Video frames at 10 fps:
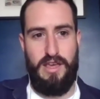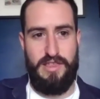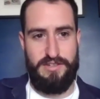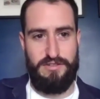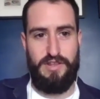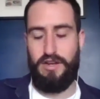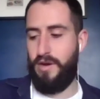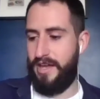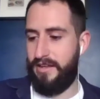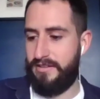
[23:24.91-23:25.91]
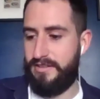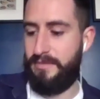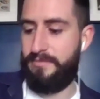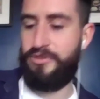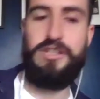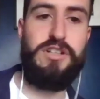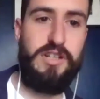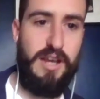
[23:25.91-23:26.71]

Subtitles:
there's not quite that tradition